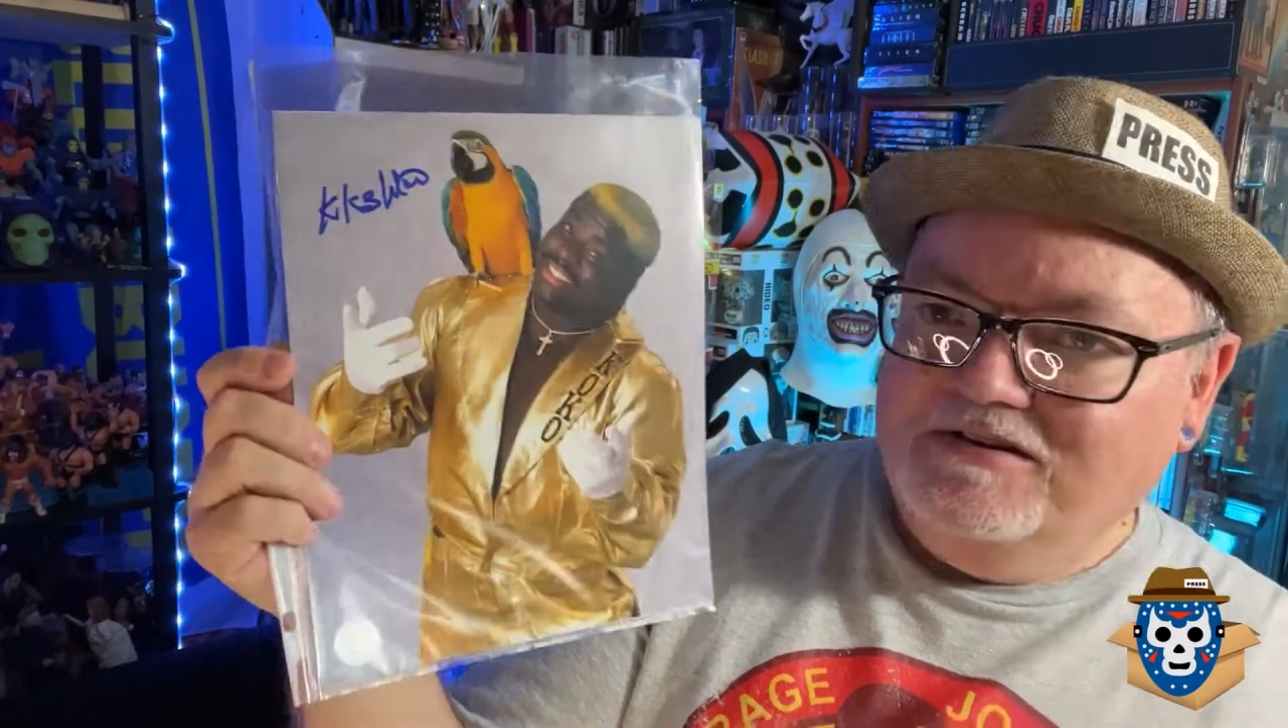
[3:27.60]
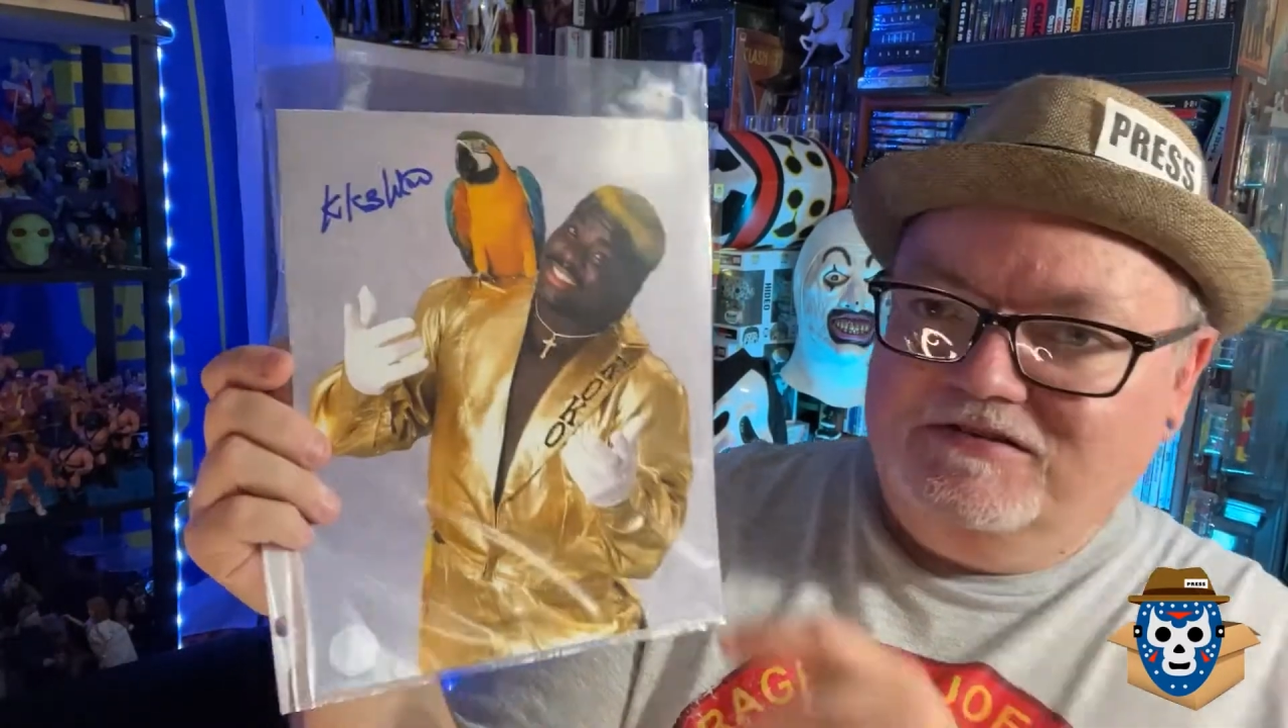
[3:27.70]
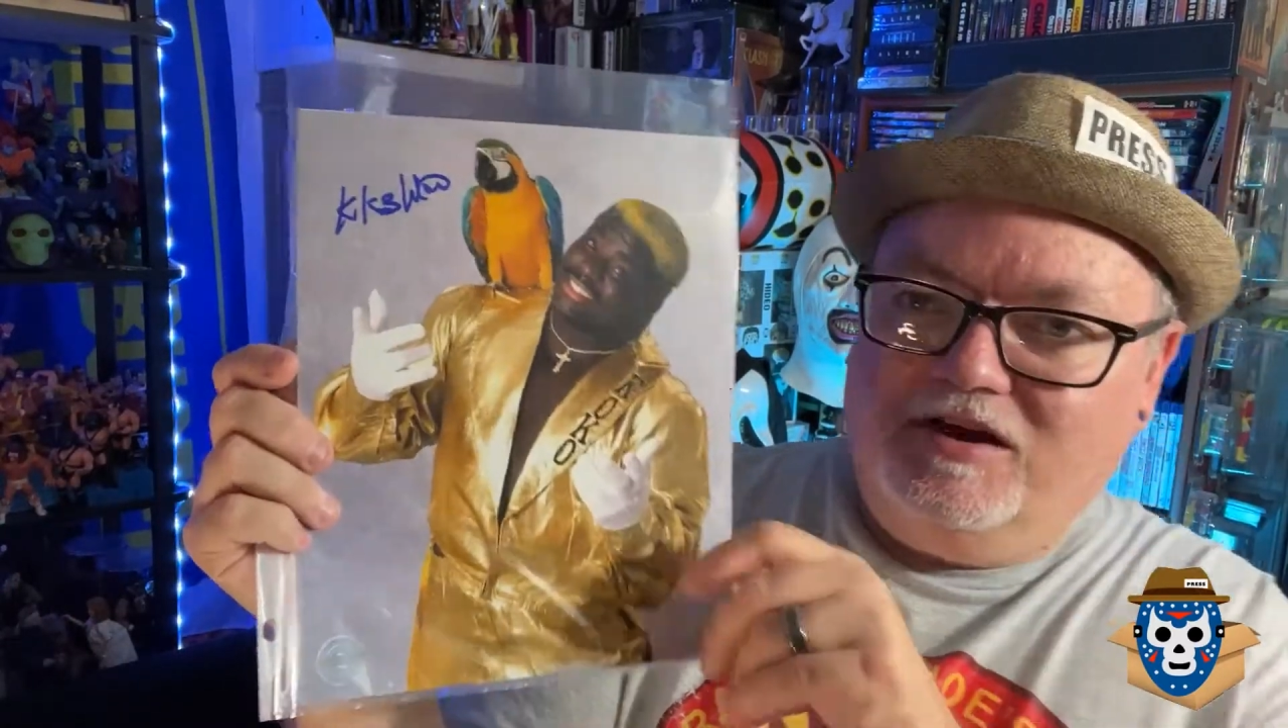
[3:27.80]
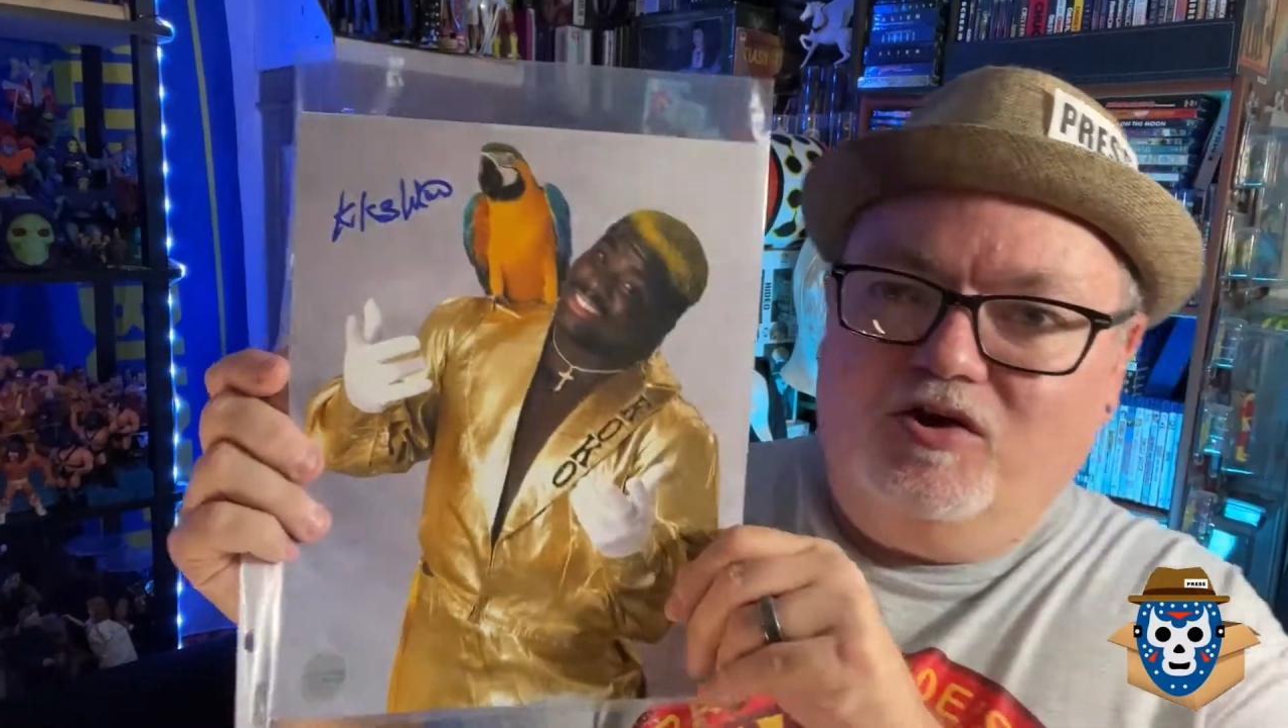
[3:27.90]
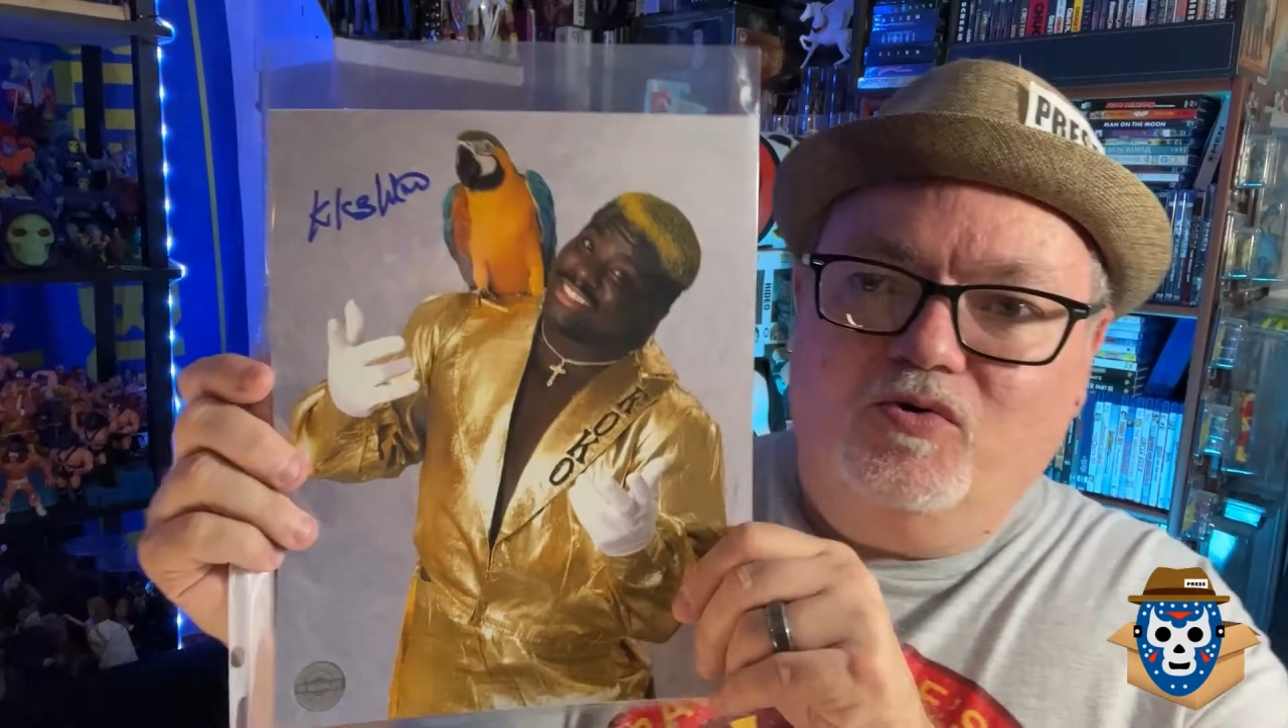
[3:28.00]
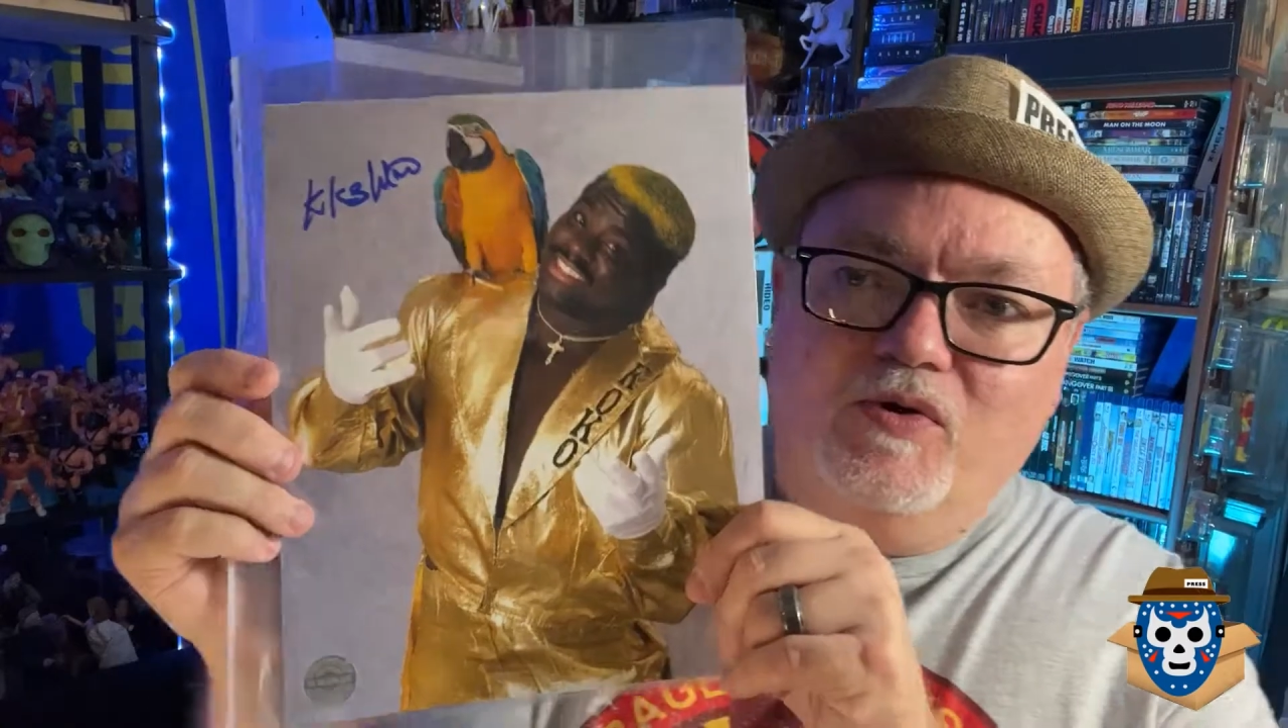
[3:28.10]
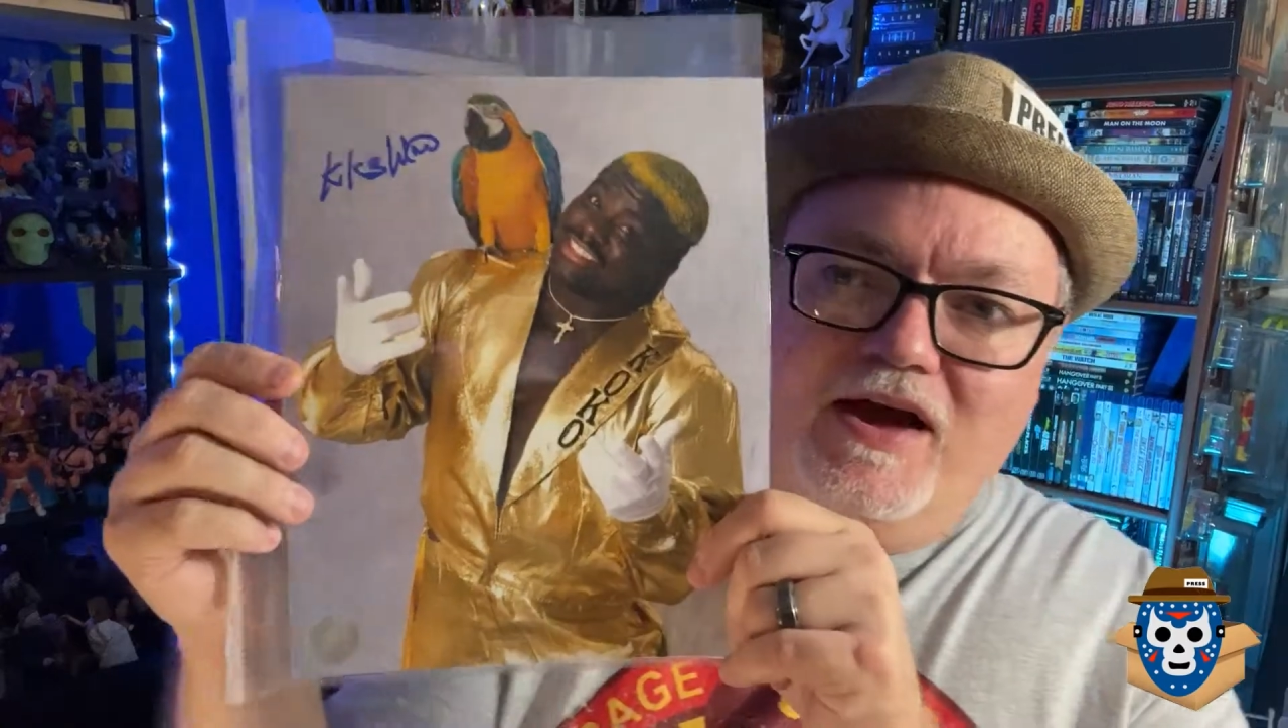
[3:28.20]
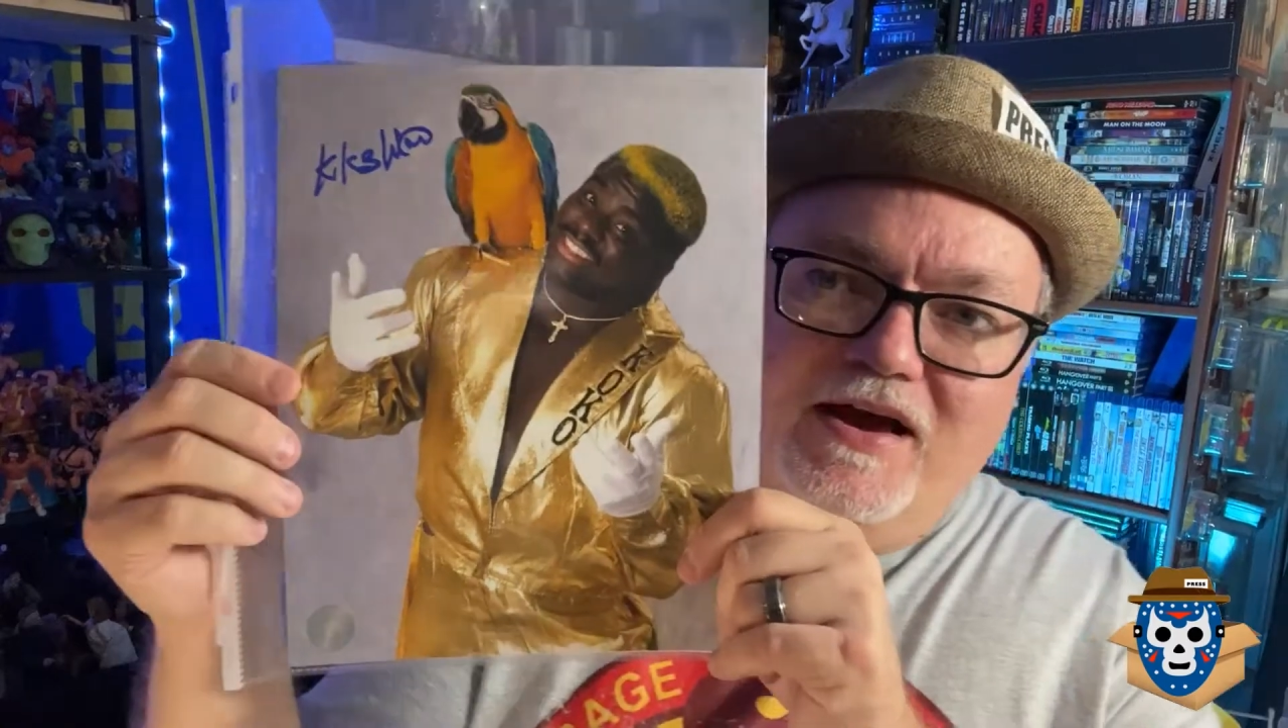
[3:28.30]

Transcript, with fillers: So we